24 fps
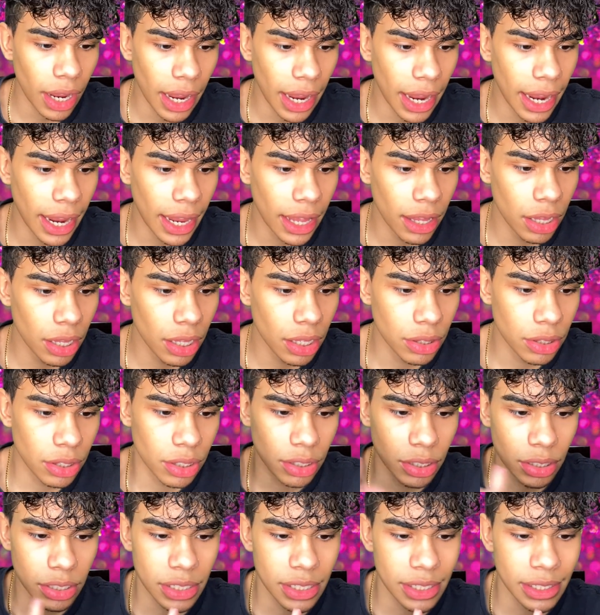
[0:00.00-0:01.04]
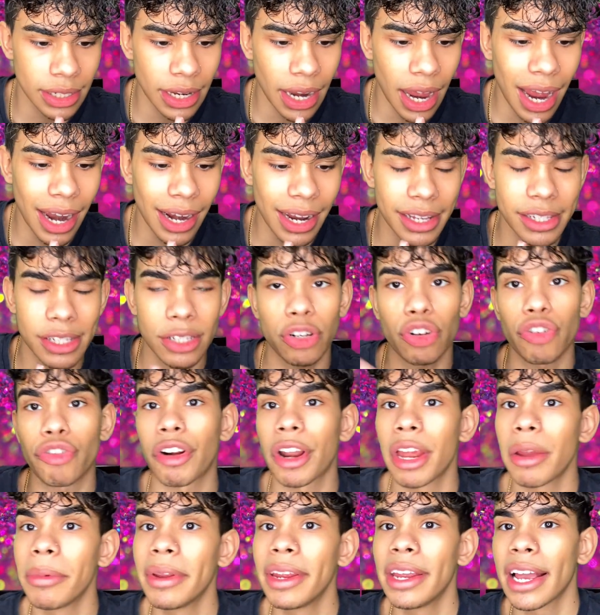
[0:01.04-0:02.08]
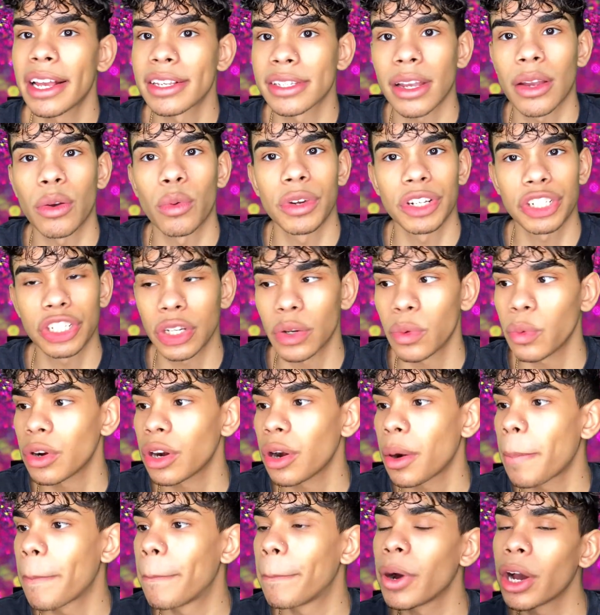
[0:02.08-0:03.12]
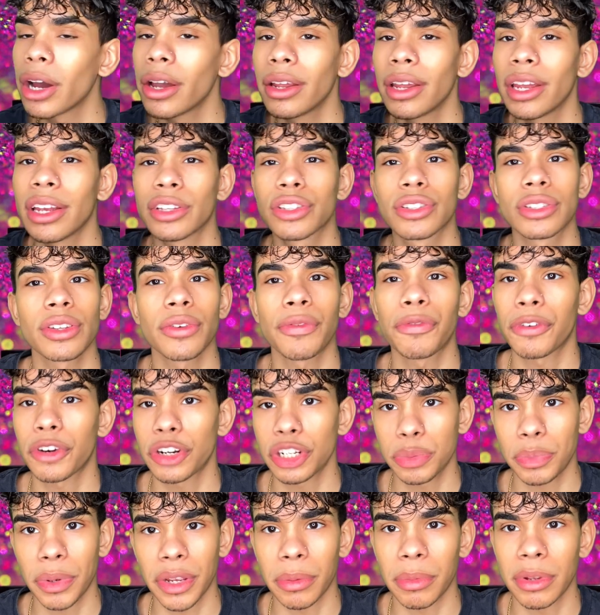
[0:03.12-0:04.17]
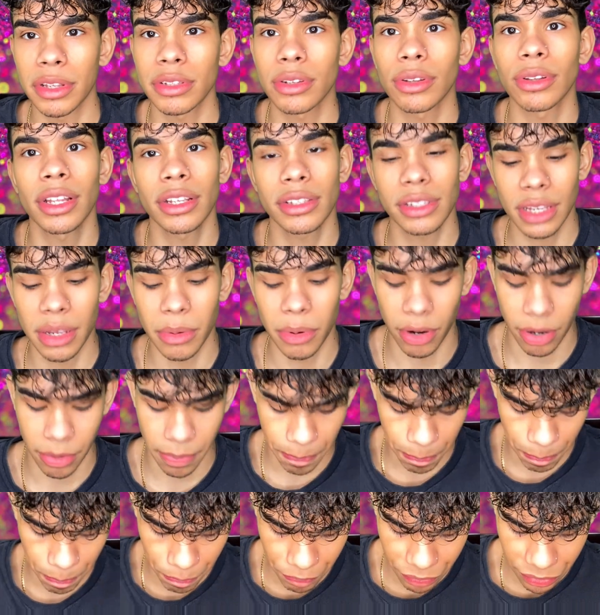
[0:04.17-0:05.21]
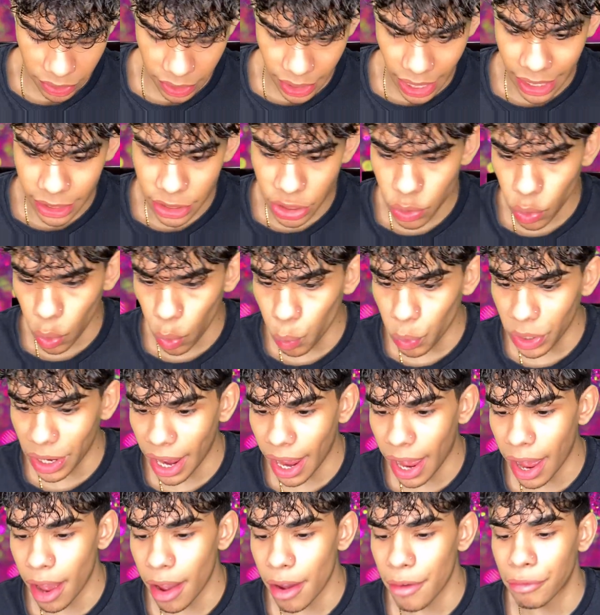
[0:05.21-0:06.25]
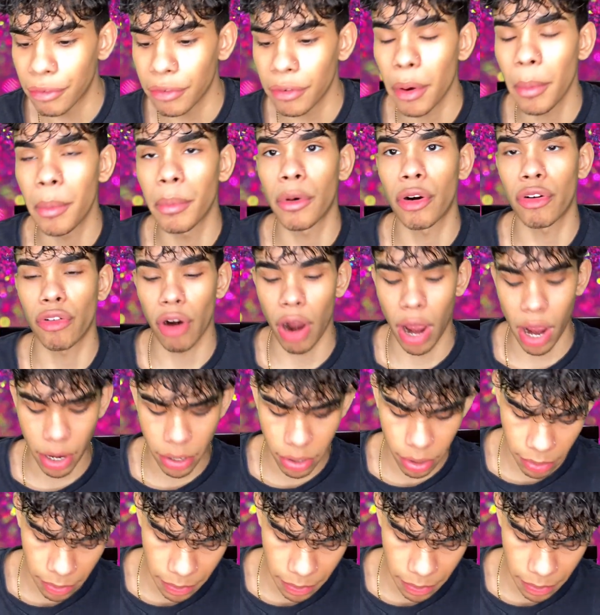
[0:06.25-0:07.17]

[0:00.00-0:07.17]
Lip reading: It's not as creamy as I wish it were, but it's the first pigment, so let's keep going. Next, we have Maraud.